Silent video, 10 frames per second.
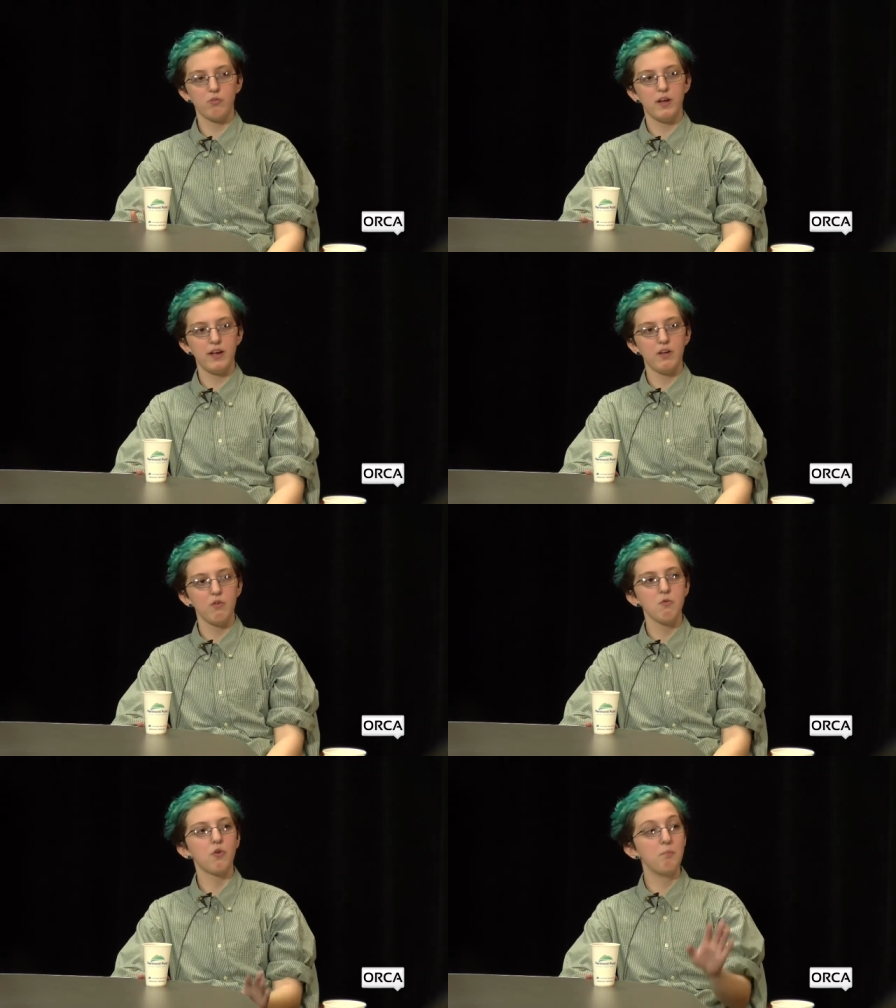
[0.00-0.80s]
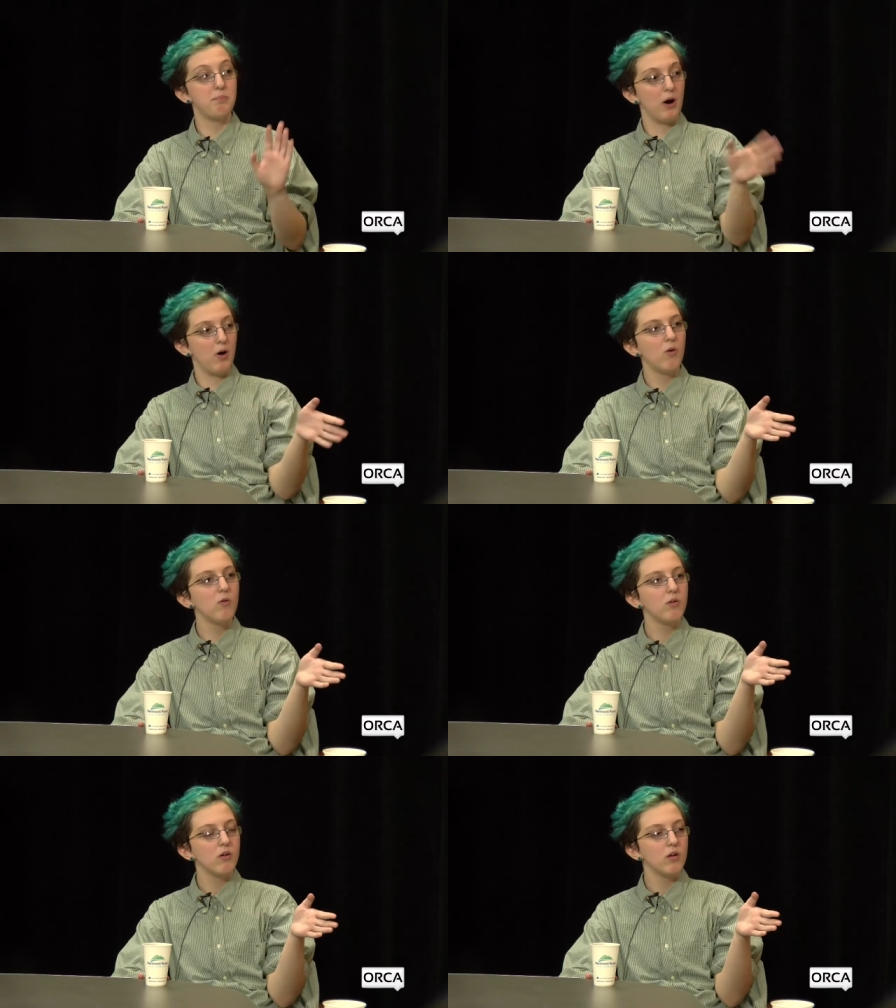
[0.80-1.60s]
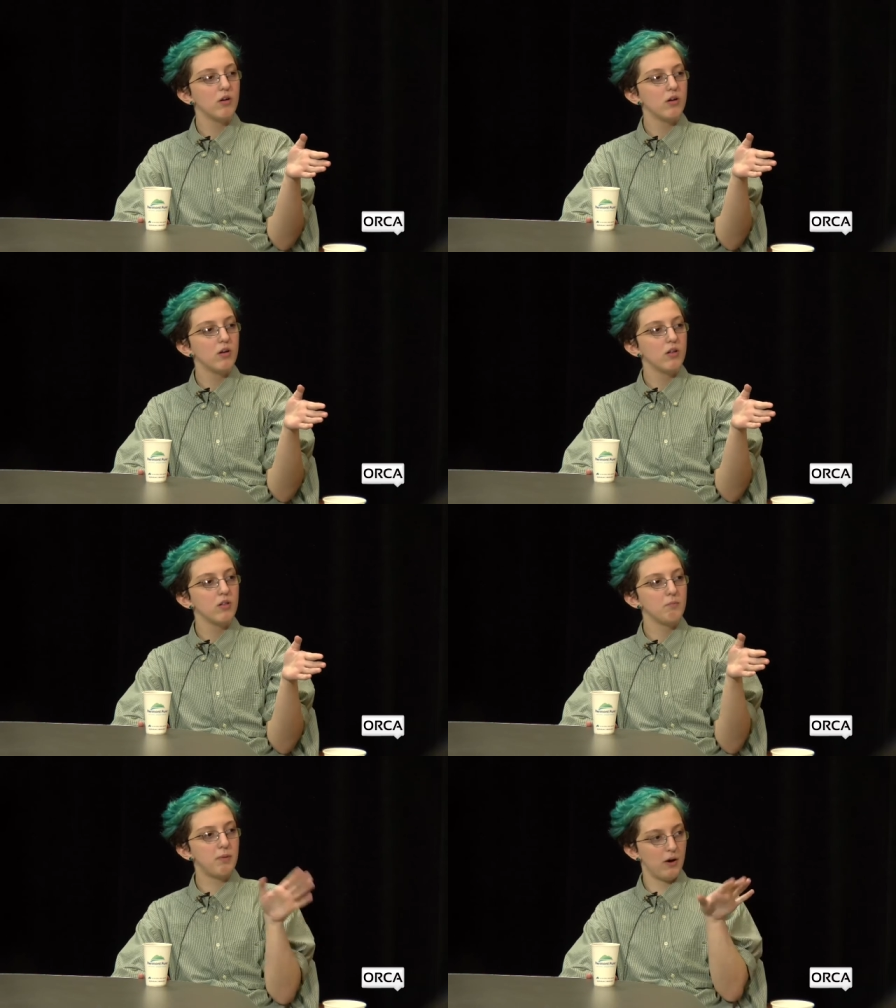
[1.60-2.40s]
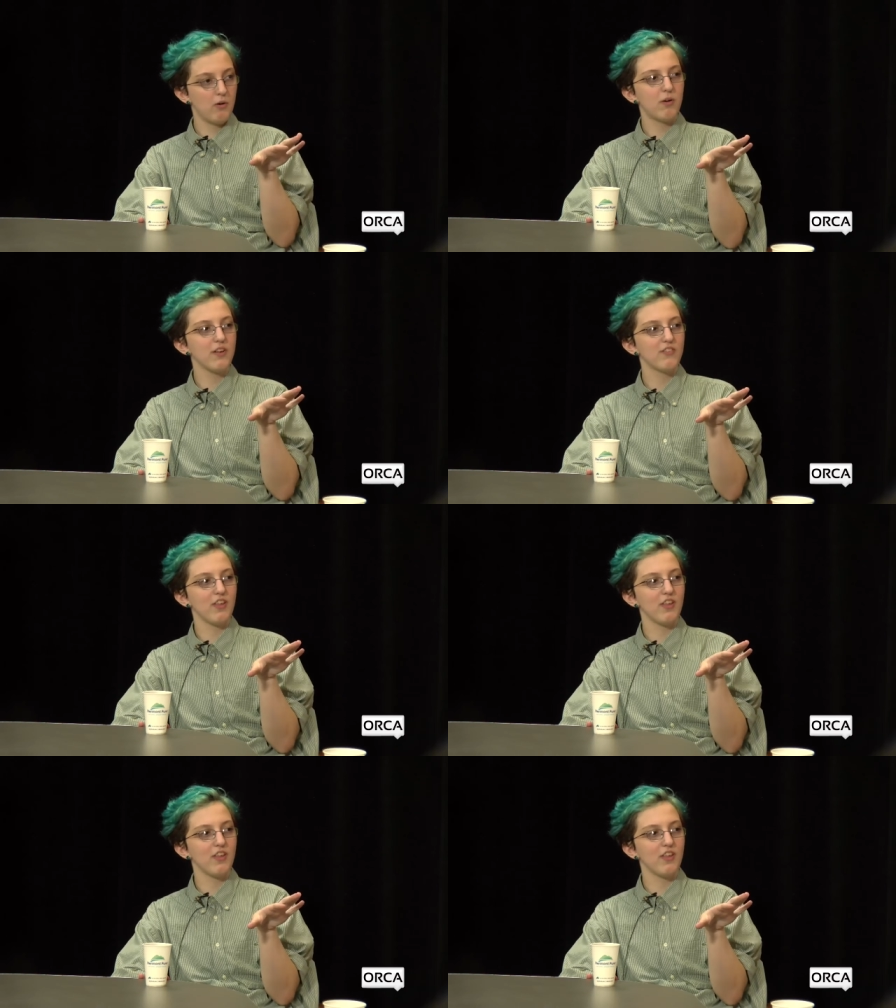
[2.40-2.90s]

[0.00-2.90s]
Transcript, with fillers: like, like so Bow, Bow is yeah.